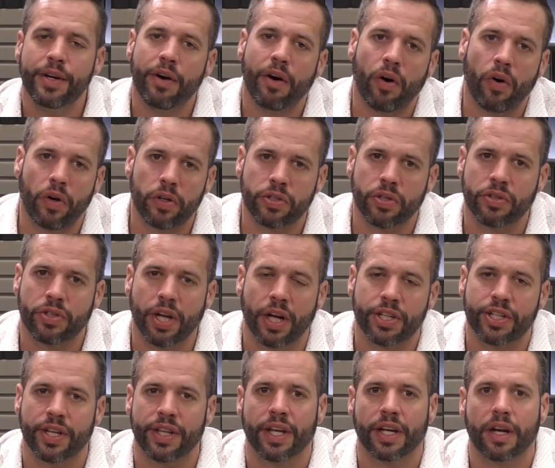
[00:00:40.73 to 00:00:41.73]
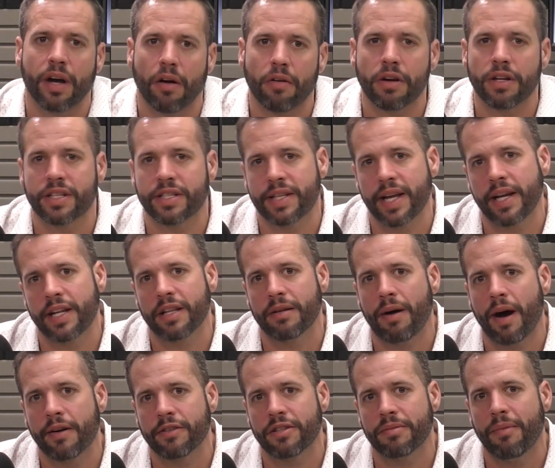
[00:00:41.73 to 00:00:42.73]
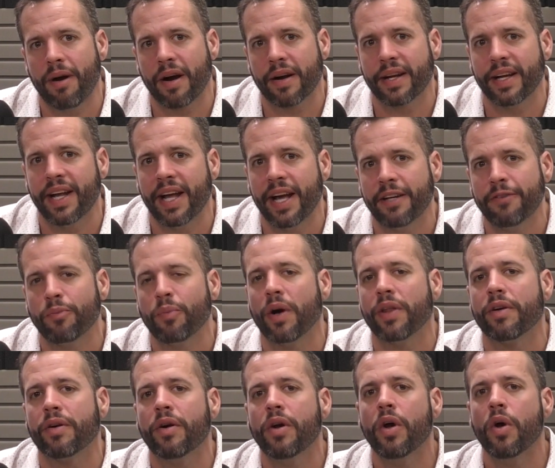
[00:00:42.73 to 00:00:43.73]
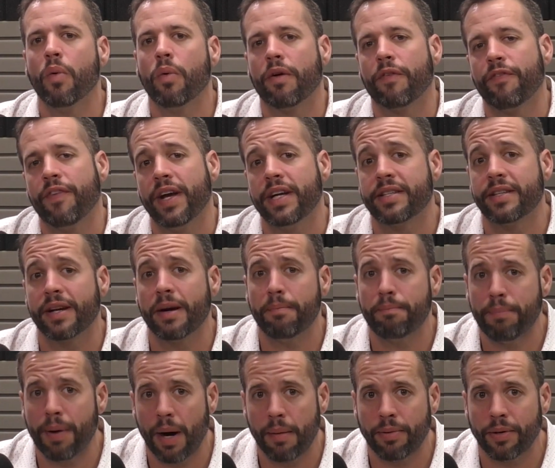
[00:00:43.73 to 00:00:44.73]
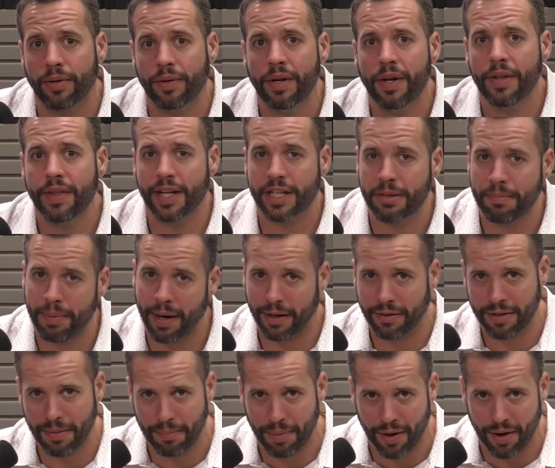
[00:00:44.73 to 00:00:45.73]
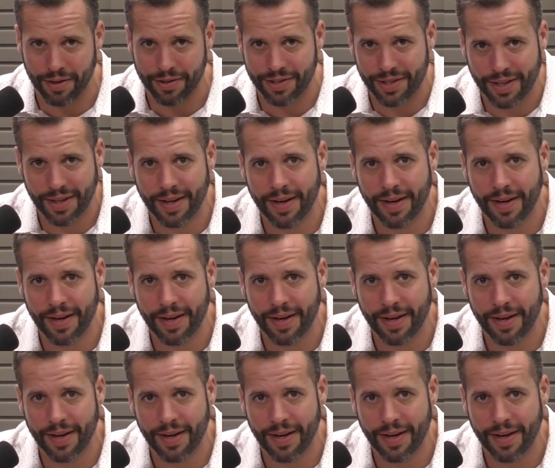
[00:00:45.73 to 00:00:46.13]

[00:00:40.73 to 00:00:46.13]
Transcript: I'll also touch on the current state of the housing market and whether we're facing a bubble that's about to burst.